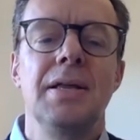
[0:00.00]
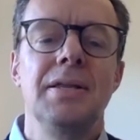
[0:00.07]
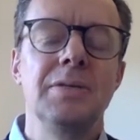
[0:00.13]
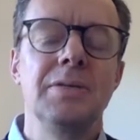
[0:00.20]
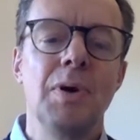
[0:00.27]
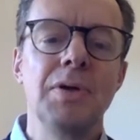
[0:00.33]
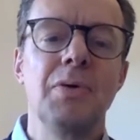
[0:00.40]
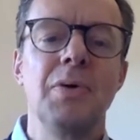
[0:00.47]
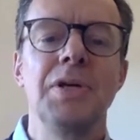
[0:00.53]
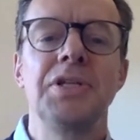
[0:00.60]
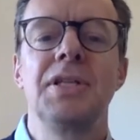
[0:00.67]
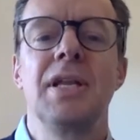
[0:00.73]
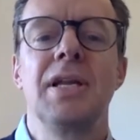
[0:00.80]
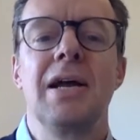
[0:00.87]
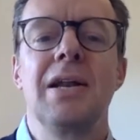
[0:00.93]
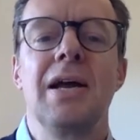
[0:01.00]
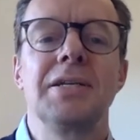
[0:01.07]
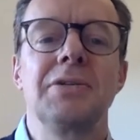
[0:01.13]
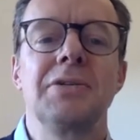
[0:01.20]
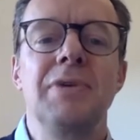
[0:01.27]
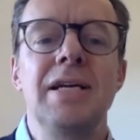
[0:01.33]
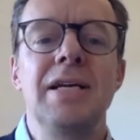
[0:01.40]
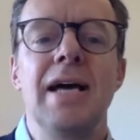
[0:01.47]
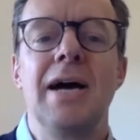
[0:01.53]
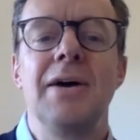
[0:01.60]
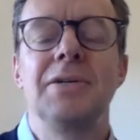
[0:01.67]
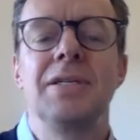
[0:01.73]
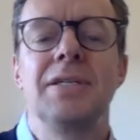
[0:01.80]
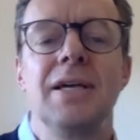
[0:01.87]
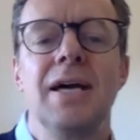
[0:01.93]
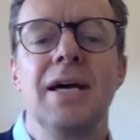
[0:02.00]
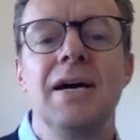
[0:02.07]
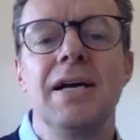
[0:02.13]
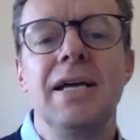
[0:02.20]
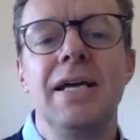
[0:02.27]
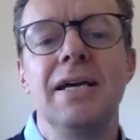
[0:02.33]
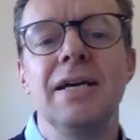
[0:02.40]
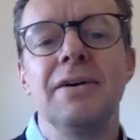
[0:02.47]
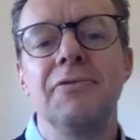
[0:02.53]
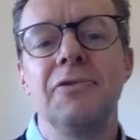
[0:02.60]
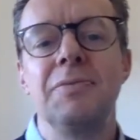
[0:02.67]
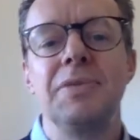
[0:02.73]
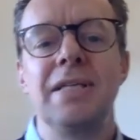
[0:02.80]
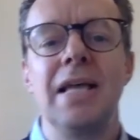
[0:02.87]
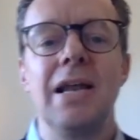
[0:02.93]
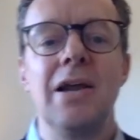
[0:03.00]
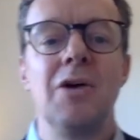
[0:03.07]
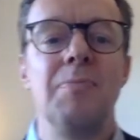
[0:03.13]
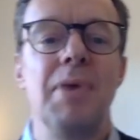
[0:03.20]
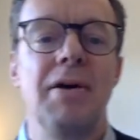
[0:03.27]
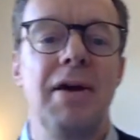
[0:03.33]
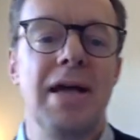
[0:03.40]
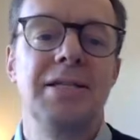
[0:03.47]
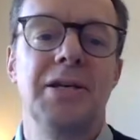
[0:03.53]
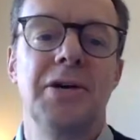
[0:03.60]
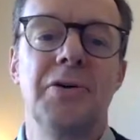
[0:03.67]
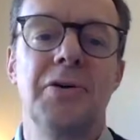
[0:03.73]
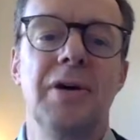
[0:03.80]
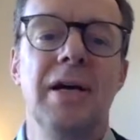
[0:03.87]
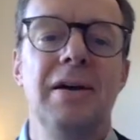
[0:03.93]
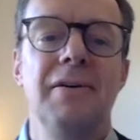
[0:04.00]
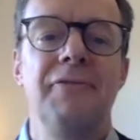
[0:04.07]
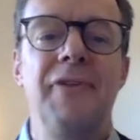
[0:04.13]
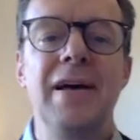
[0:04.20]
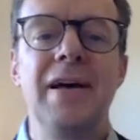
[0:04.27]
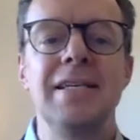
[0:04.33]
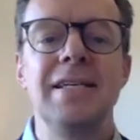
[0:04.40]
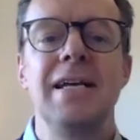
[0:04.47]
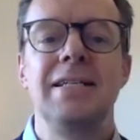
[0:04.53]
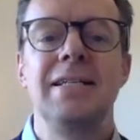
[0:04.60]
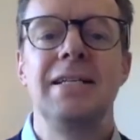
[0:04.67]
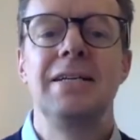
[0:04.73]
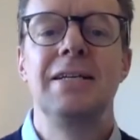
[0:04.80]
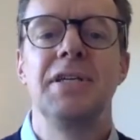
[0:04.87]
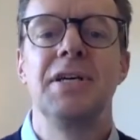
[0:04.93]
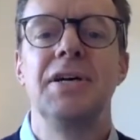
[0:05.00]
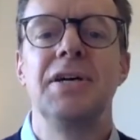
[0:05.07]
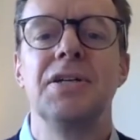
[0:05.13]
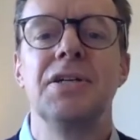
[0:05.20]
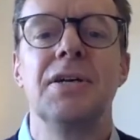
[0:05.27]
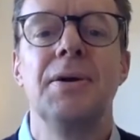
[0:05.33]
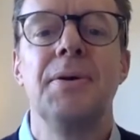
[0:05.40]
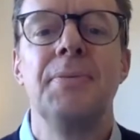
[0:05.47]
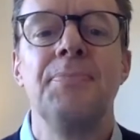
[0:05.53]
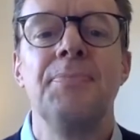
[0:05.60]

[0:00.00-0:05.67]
there's one question that I'd like to read out uh, here from Celio Barreto. Fascinating research.